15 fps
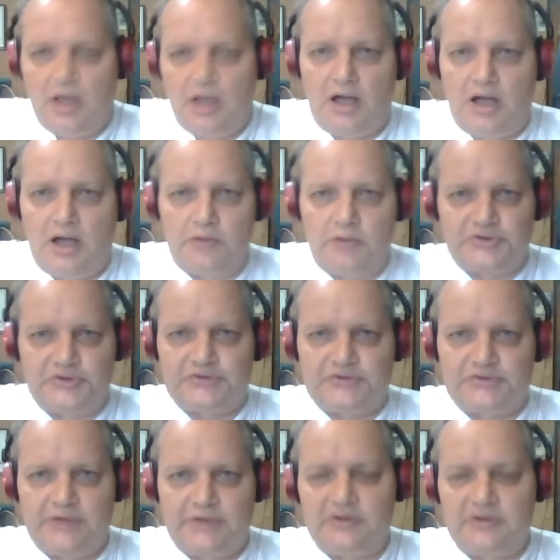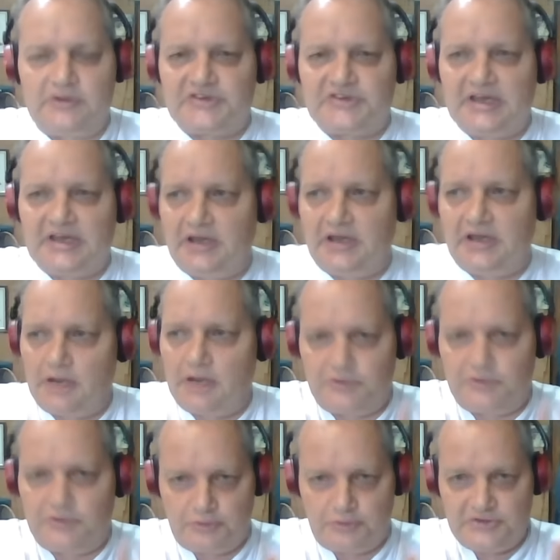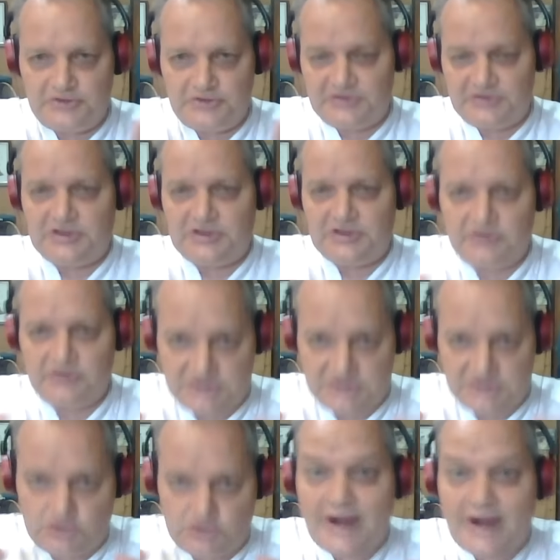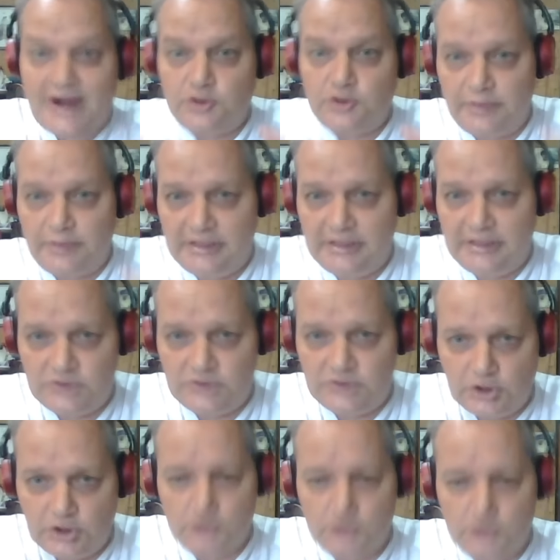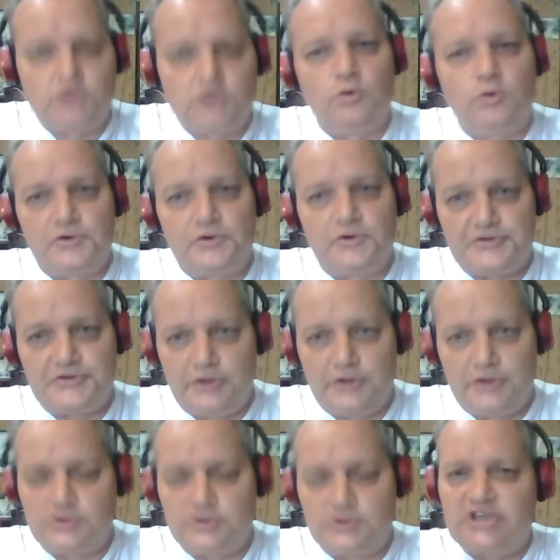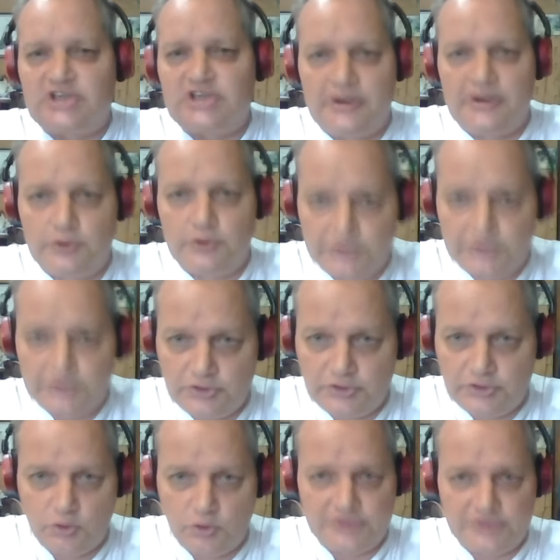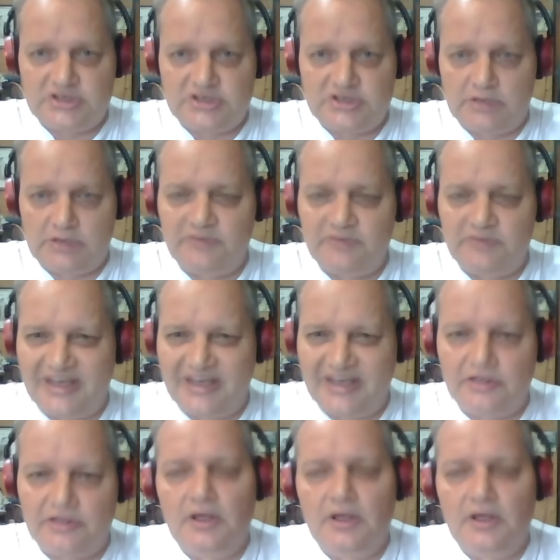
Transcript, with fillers: I was very scared. I was resisting this tractor beam to go towards those shadows, the doors of the shadow of death.